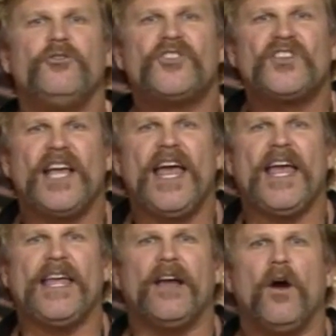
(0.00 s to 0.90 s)
You
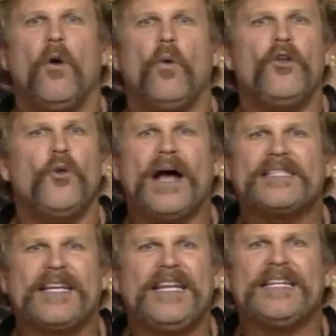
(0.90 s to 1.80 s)
say, you
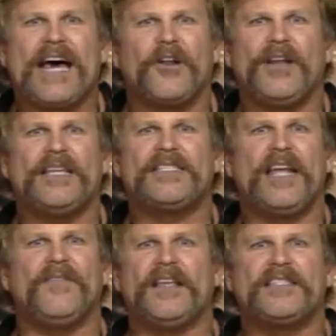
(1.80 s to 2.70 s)
ask any Latter-day
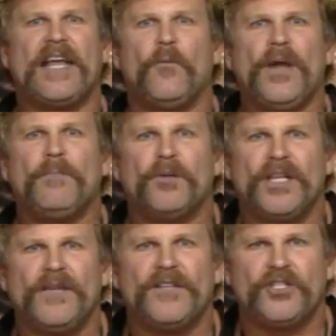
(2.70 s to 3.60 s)
Saint, they say we
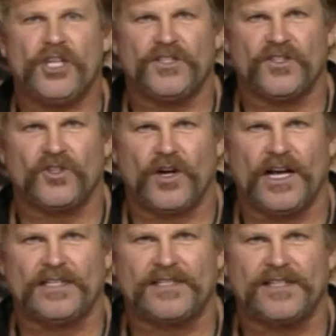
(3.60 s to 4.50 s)
believe in Jesus
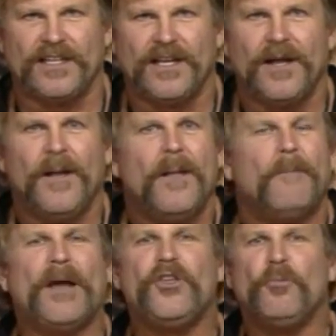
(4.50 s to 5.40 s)
Christ,
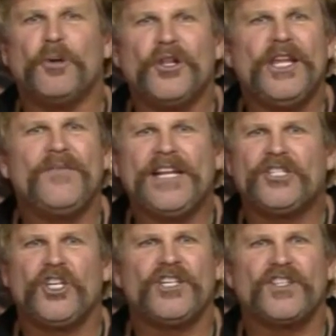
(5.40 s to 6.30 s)
but you believe in
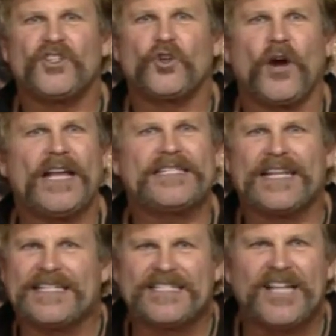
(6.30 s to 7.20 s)
a Jesus Christ
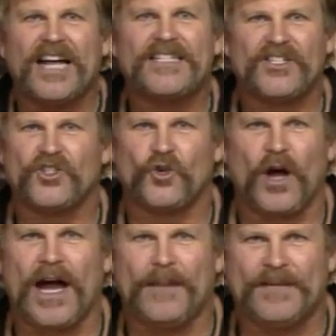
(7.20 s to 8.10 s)
that is not
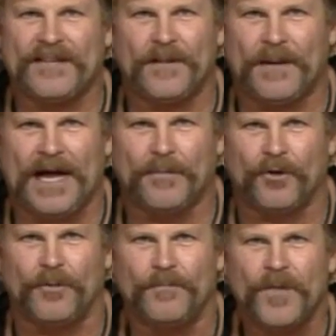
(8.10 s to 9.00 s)
described in the
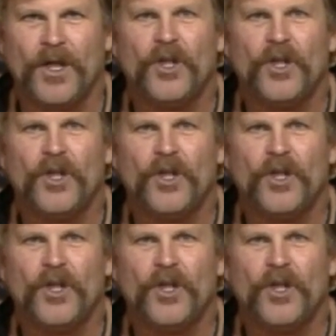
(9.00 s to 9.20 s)
Bible.